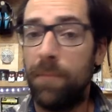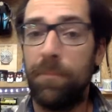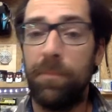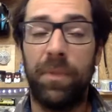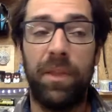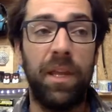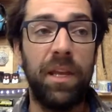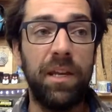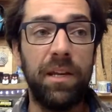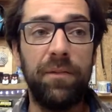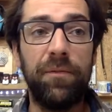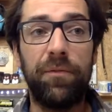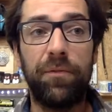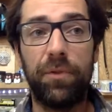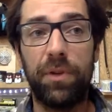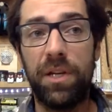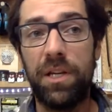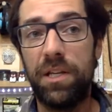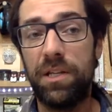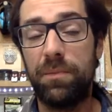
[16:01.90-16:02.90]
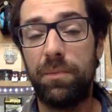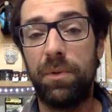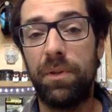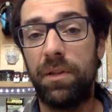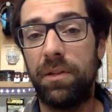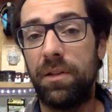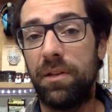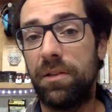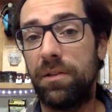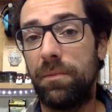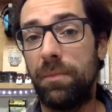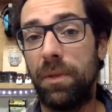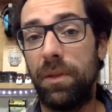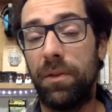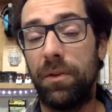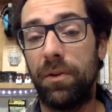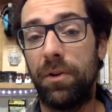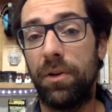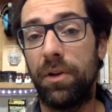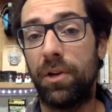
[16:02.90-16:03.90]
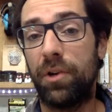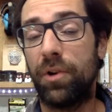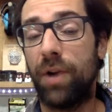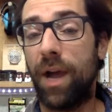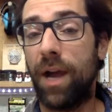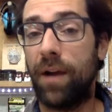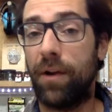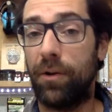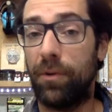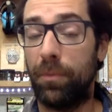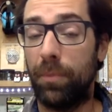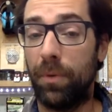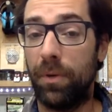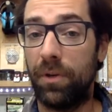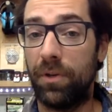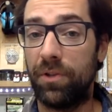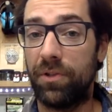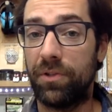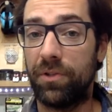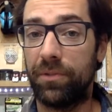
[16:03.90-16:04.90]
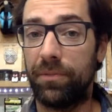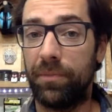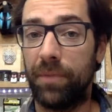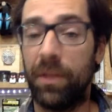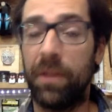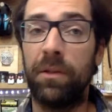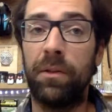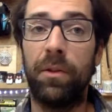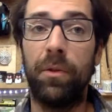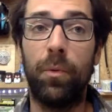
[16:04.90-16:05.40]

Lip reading: They can freeze, but that doesn't mean they're going to crack or burst. And the